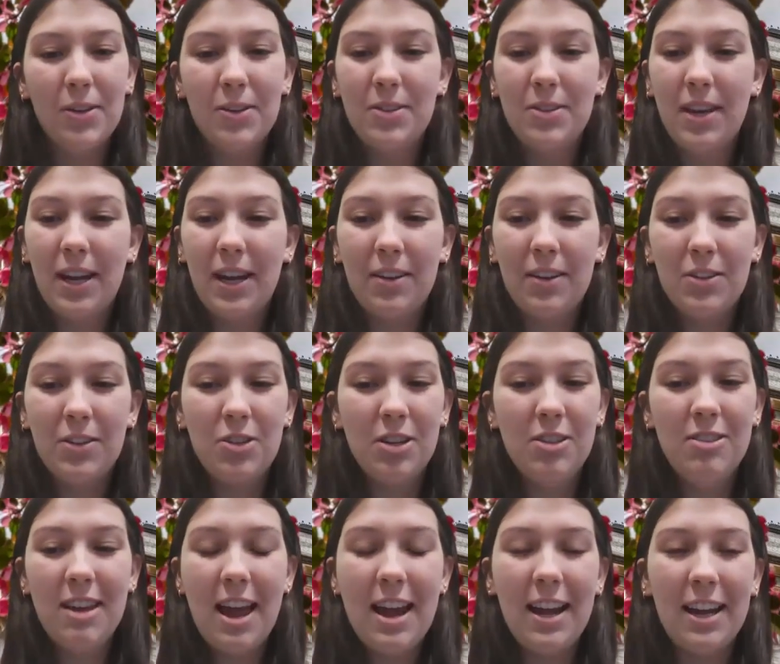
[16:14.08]
There's like
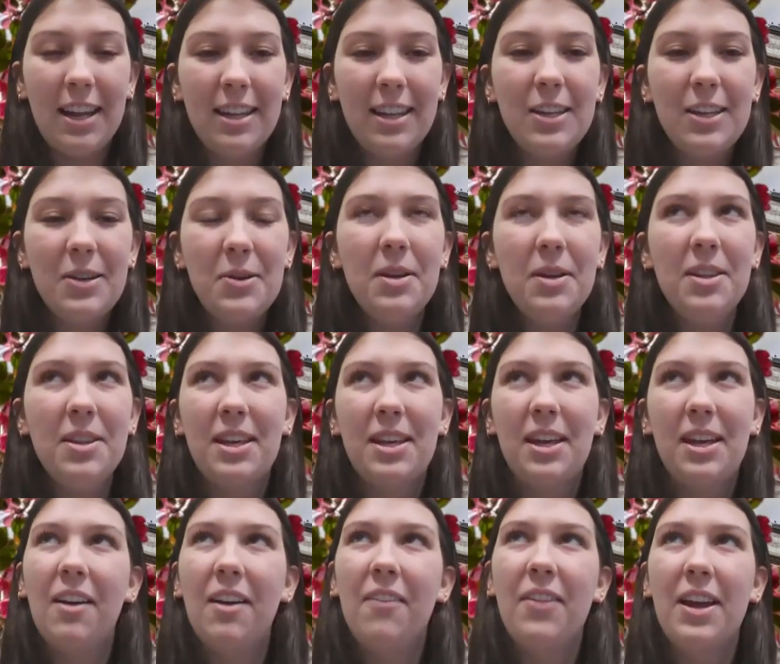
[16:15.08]
just anything you can
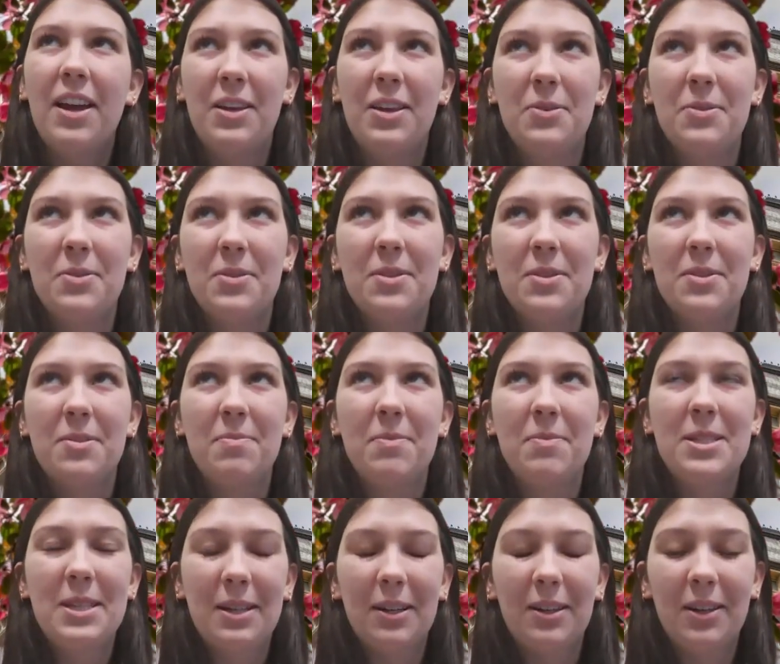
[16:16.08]
think of that uses
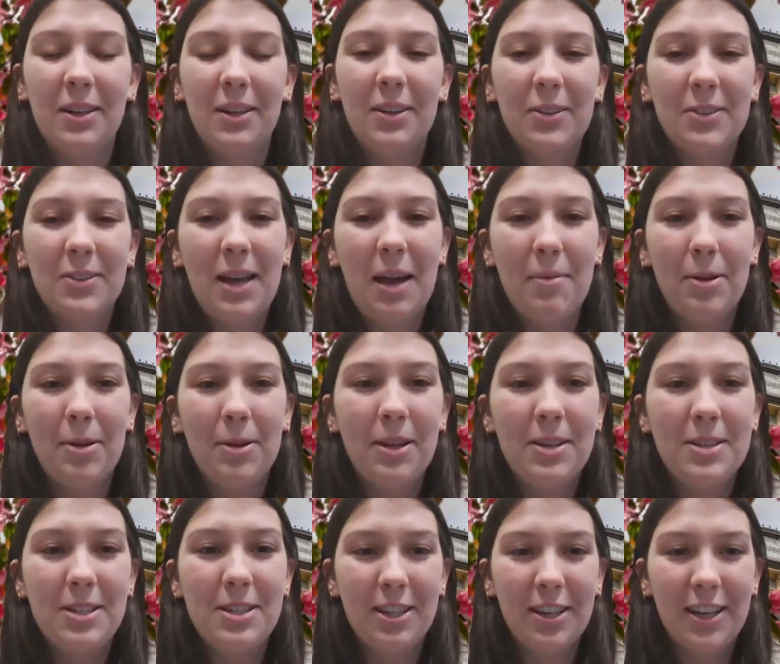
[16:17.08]
materials, chemical
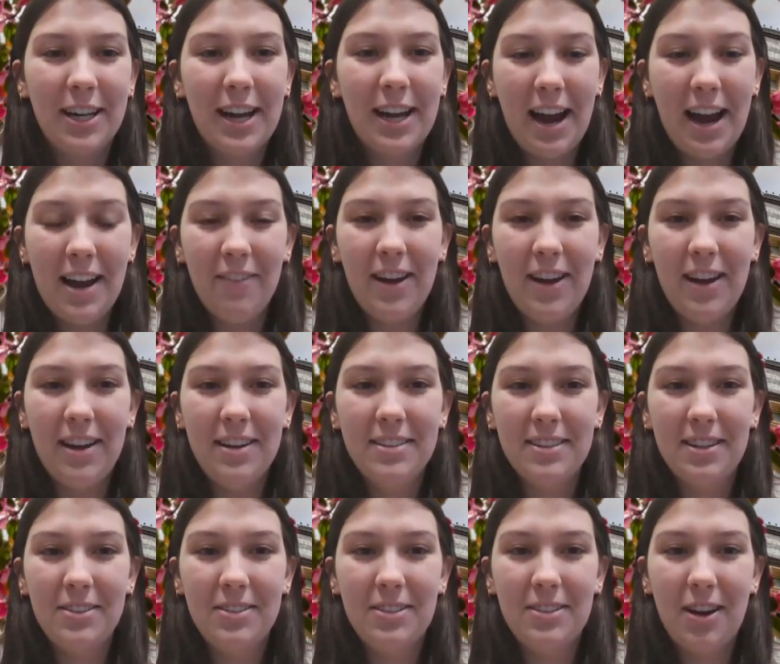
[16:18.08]
engineering kind of has
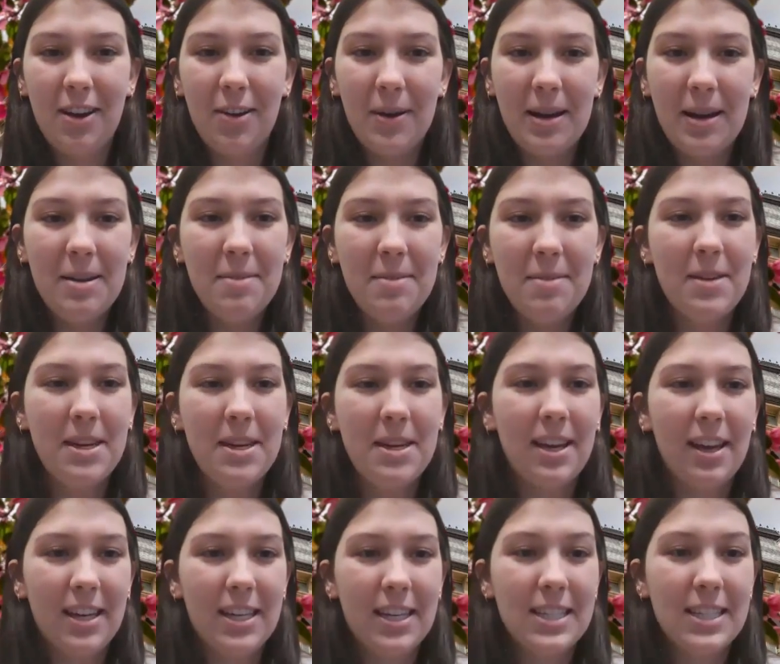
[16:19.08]
a toe in,
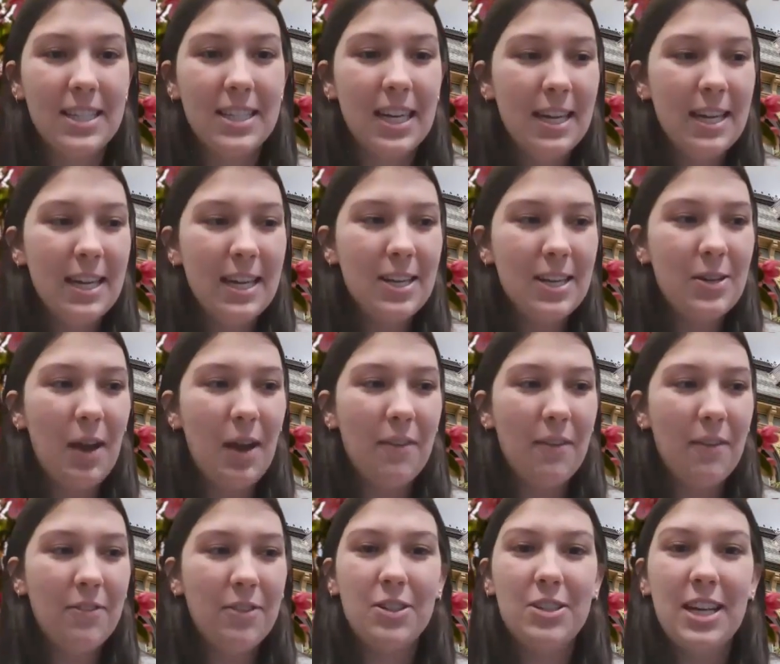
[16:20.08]
because you
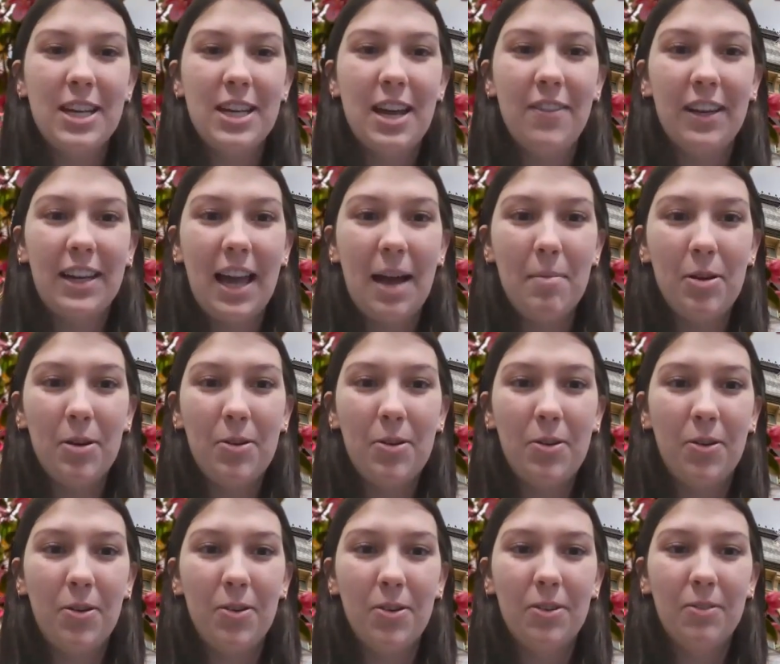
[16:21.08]
have to understand the
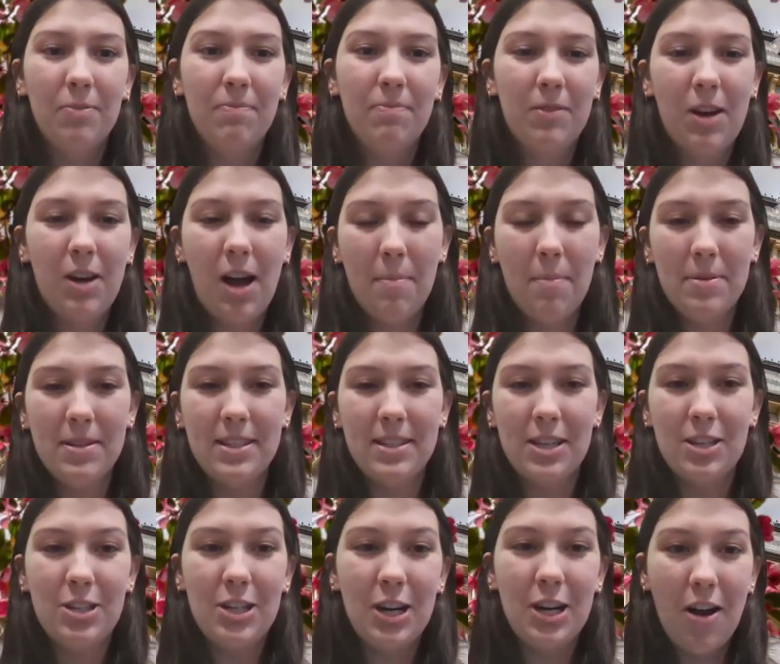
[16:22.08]
chemical
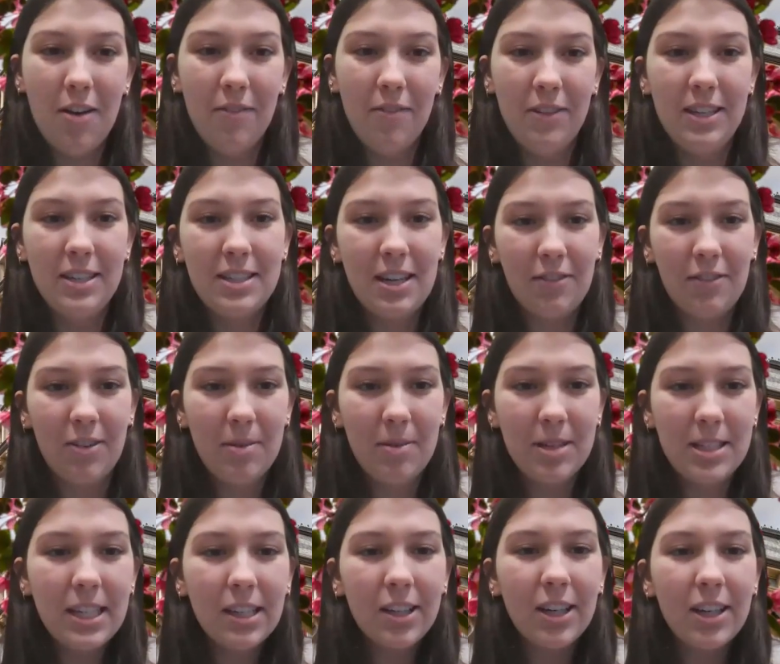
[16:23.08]
composition of these different
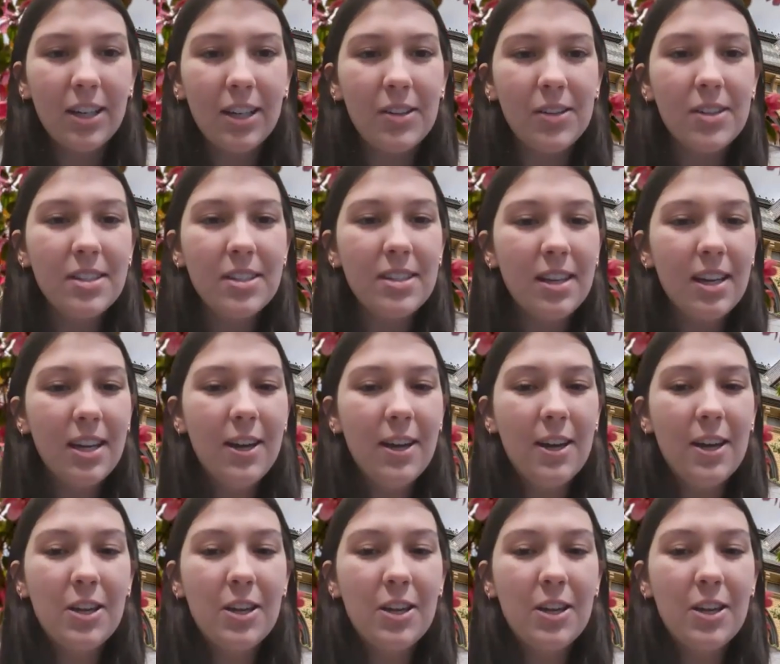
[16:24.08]
materials.